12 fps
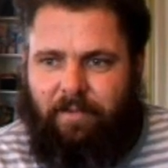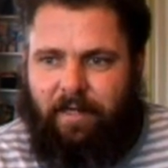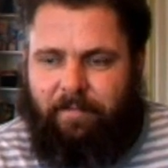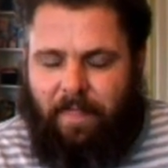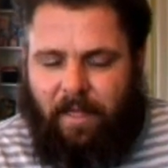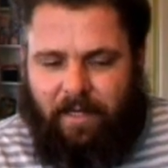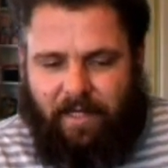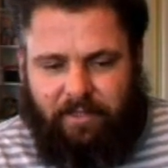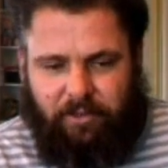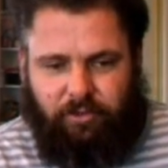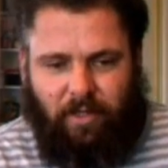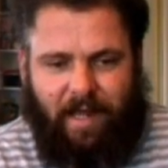But I had
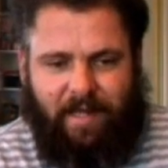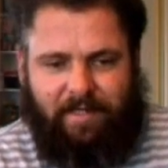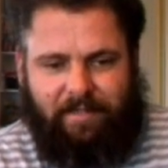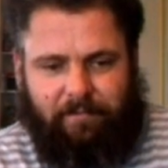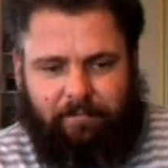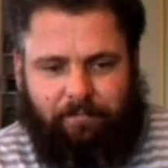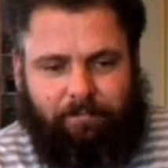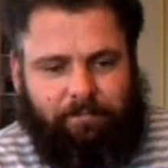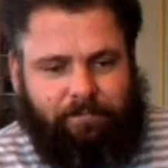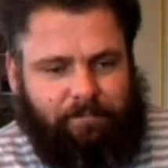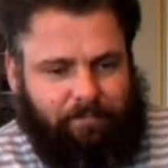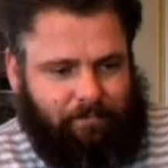a drain.
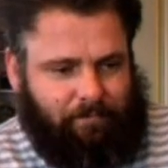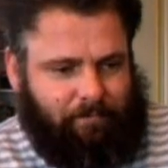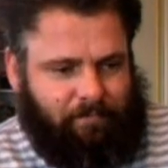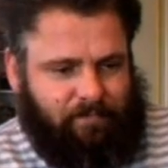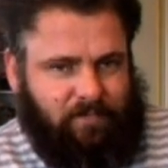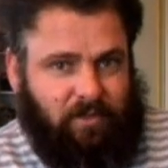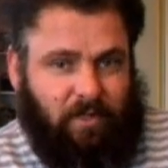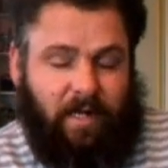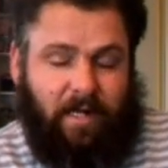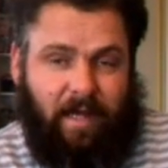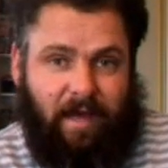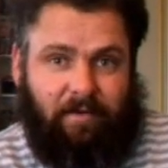
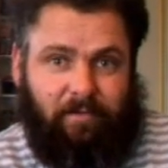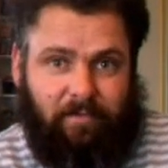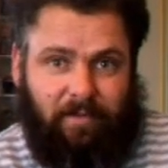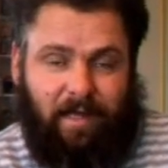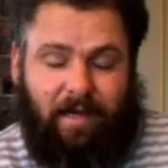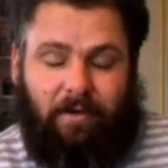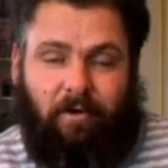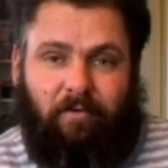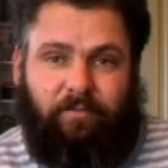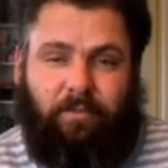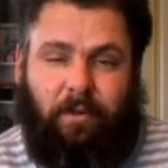Sorry, I can't cough